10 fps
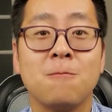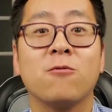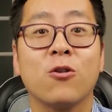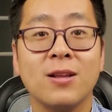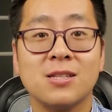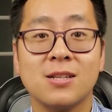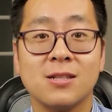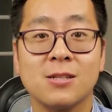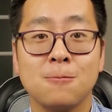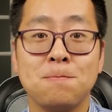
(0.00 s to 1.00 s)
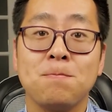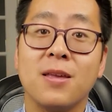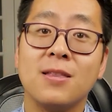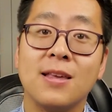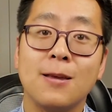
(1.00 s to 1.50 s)
For instance,
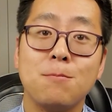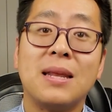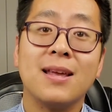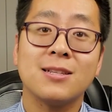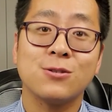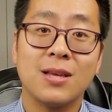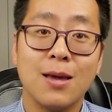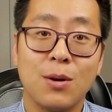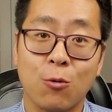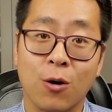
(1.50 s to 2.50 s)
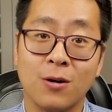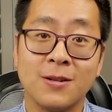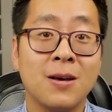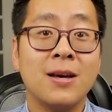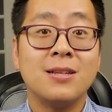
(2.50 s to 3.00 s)
in the media entertainment world,
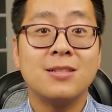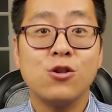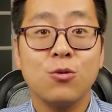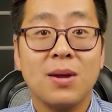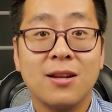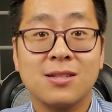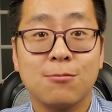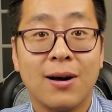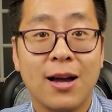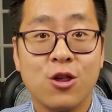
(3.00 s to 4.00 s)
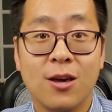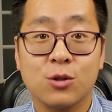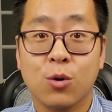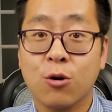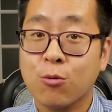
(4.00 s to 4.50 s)
digital media supply chains
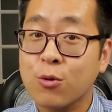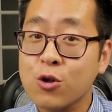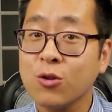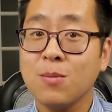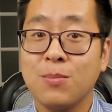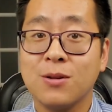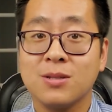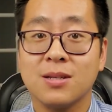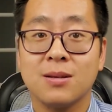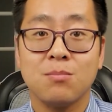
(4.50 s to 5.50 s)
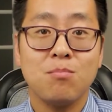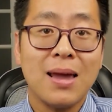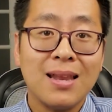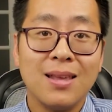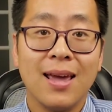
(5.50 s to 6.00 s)
were originally built to
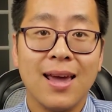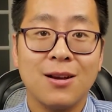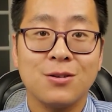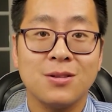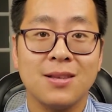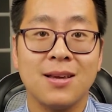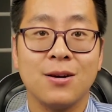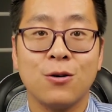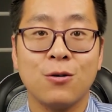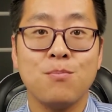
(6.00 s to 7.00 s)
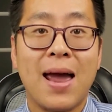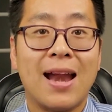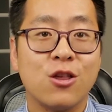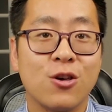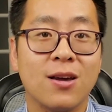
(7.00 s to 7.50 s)
mainly handle the whole
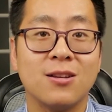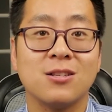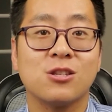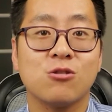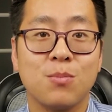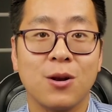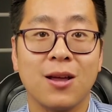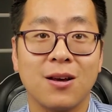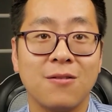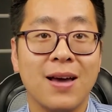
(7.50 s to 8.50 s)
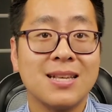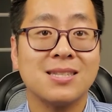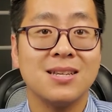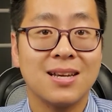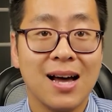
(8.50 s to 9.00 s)
managing and distributing of
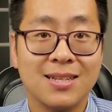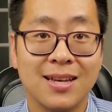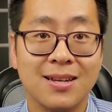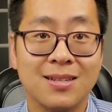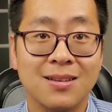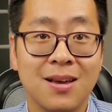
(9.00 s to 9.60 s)
SD content,